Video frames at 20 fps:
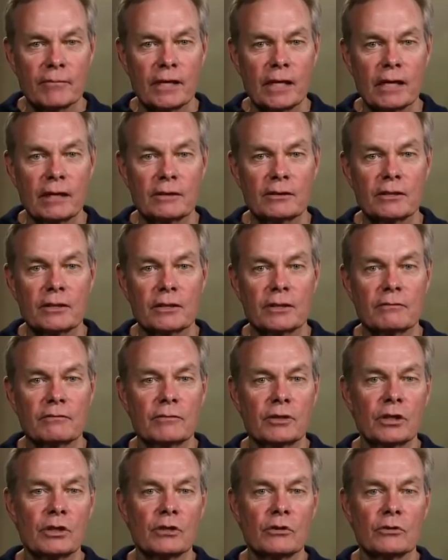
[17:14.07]
that,
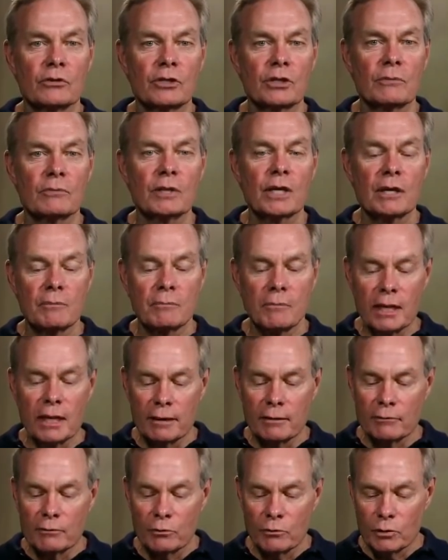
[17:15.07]
you know, someday
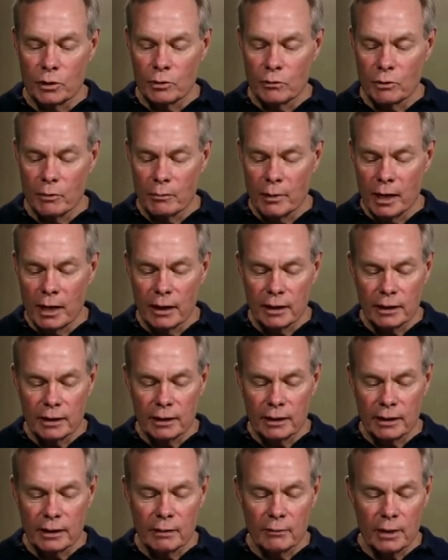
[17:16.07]
man would rebel
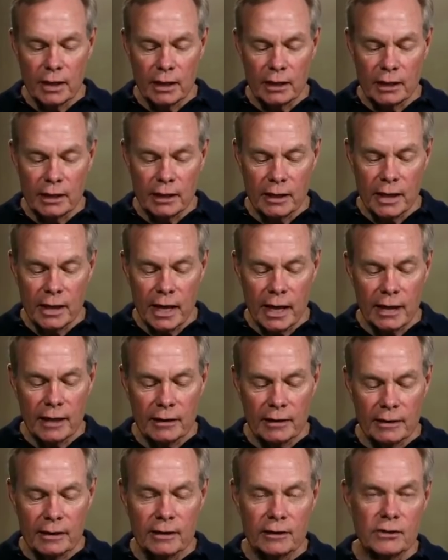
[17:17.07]
at him, and he
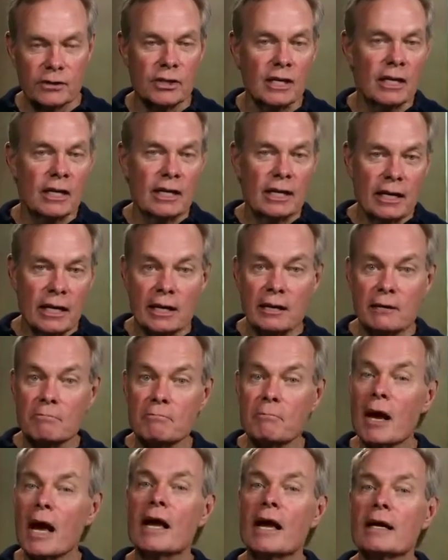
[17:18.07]
had this
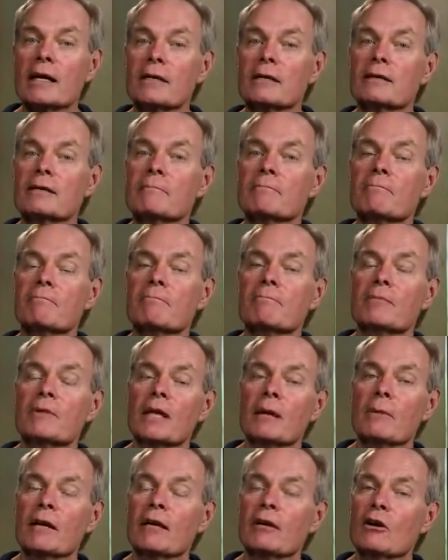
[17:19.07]
in mind
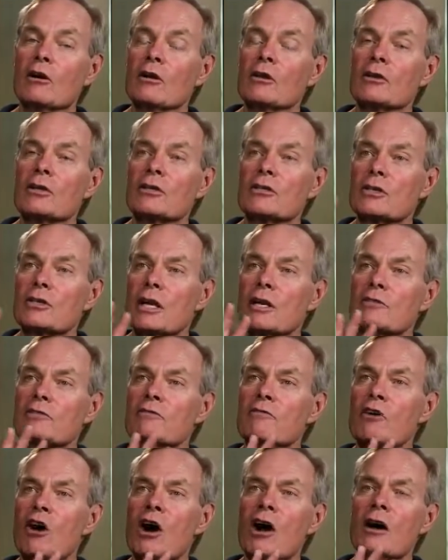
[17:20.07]
about all this. As
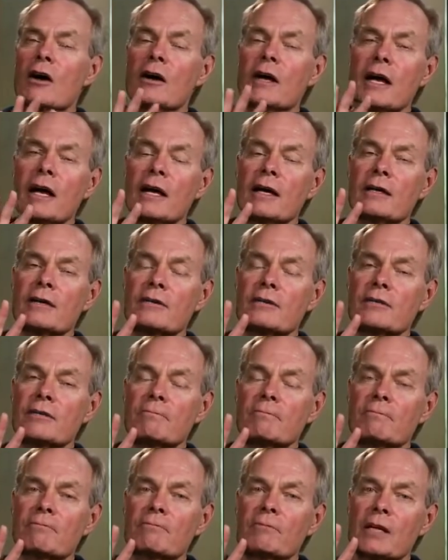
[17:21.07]
far as
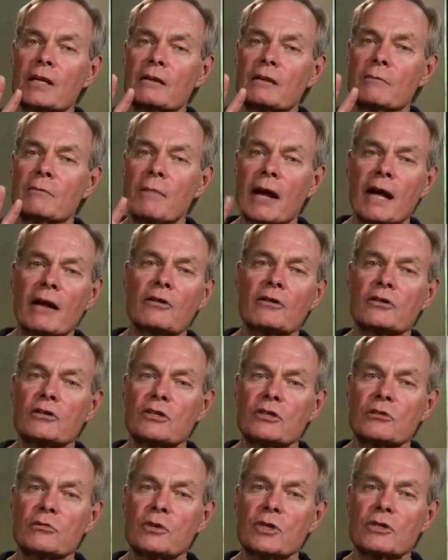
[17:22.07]
the
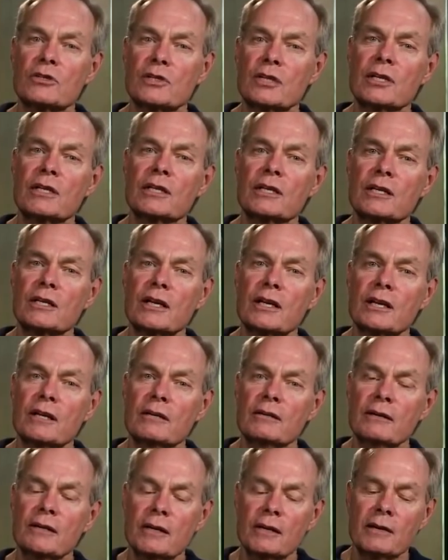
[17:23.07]
mountains that we see
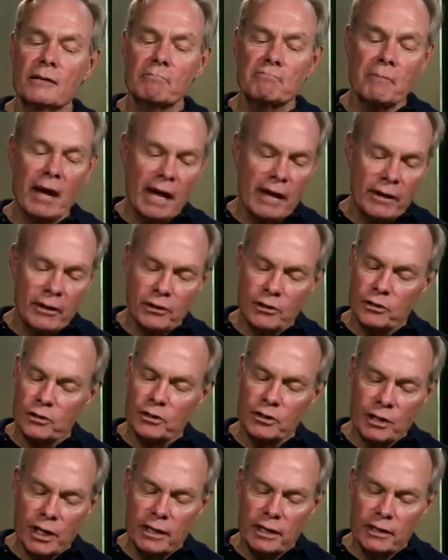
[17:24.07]
today, my
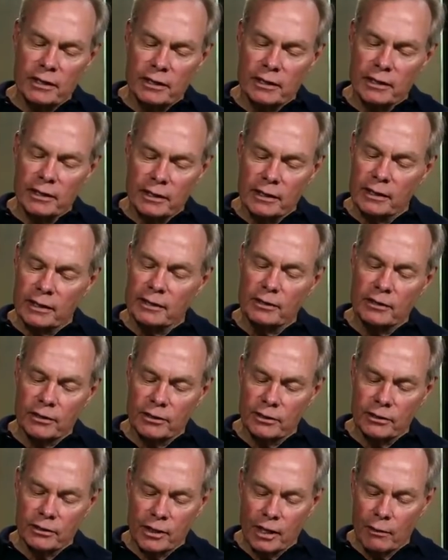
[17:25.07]
understanding, and again,
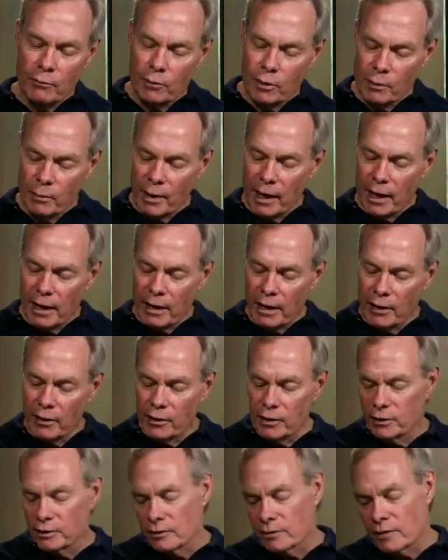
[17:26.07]
this is not one of my
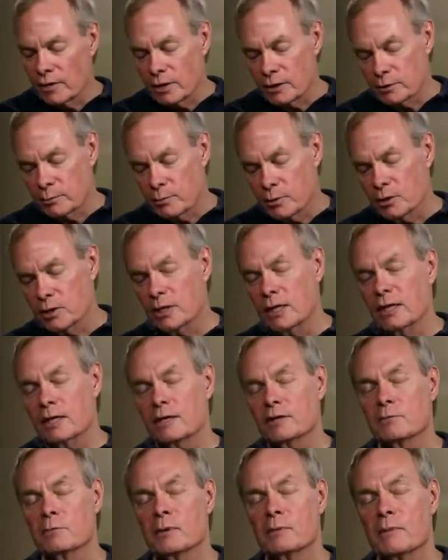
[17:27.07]
areas of
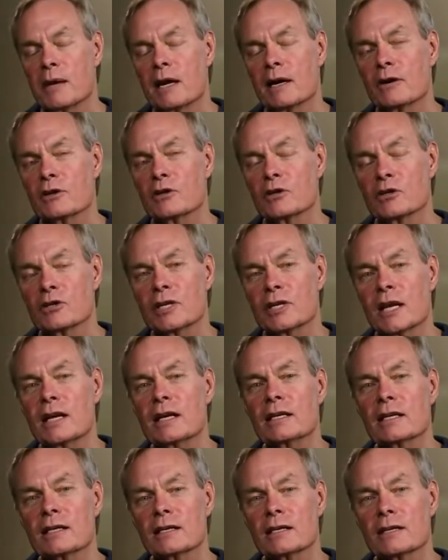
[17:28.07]
expertise, but my
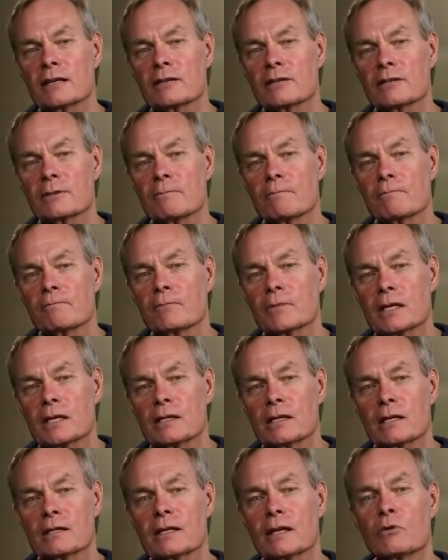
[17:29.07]
understanding is
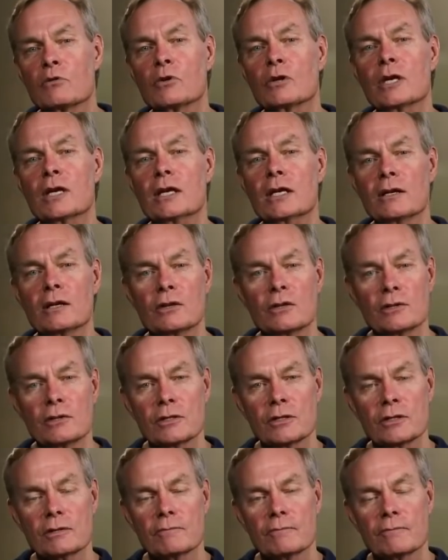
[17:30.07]
that there were
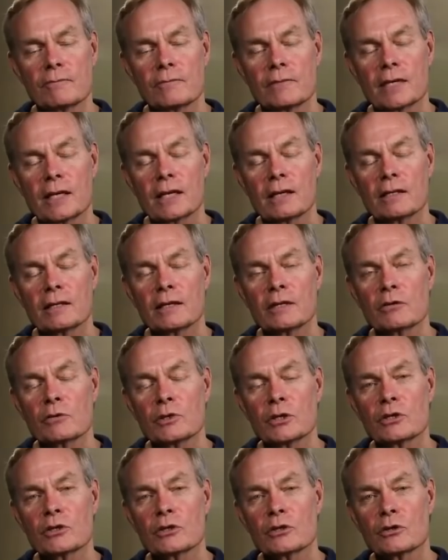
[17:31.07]
hills in the
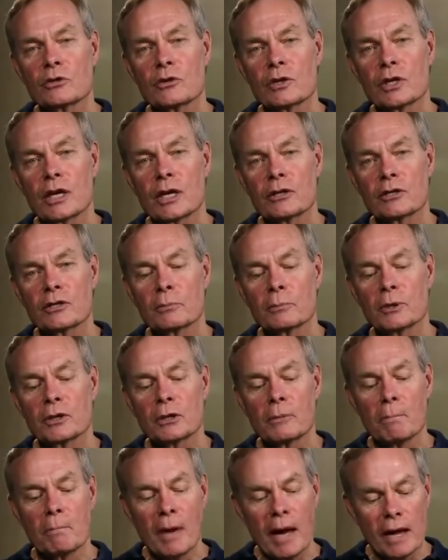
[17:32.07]
original creation, but
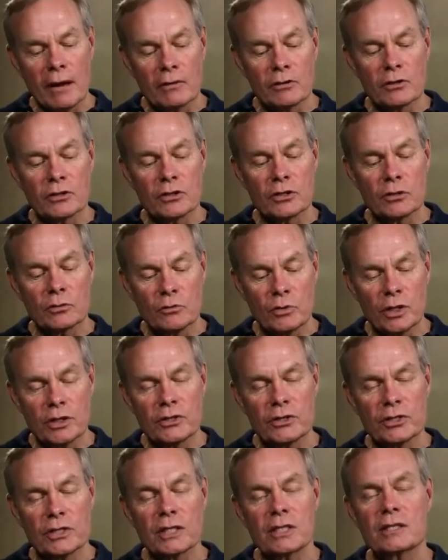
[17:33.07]
the mountains that we
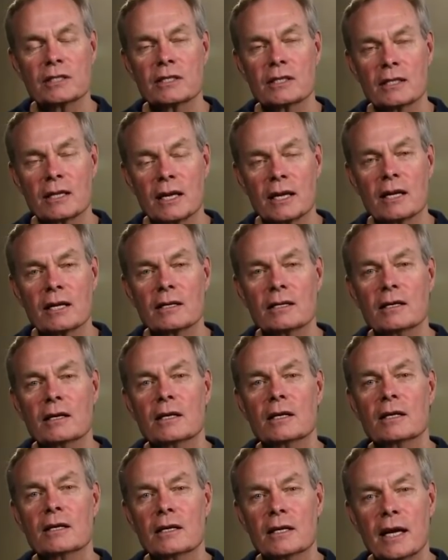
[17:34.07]
see today
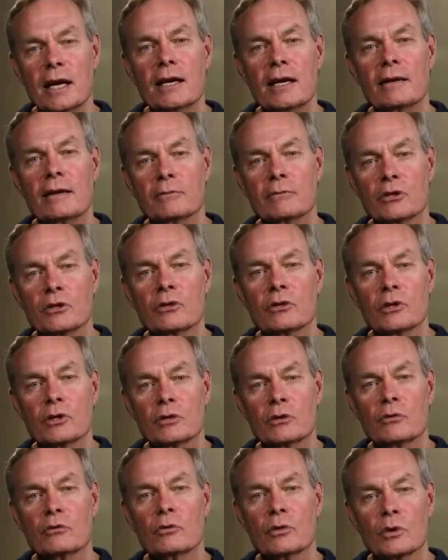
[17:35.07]
came
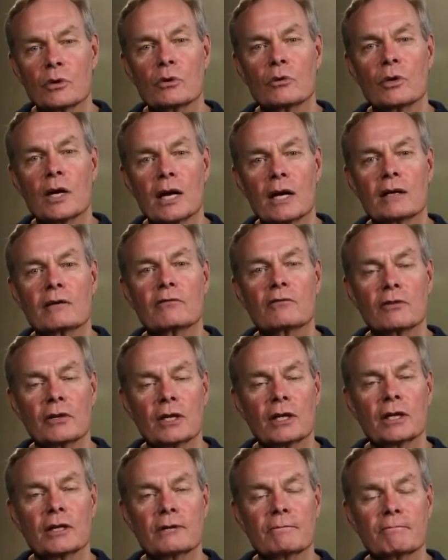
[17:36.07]
during the worldwide
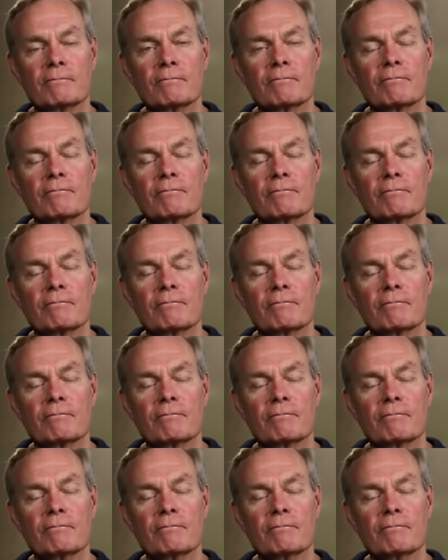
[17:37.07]
flood.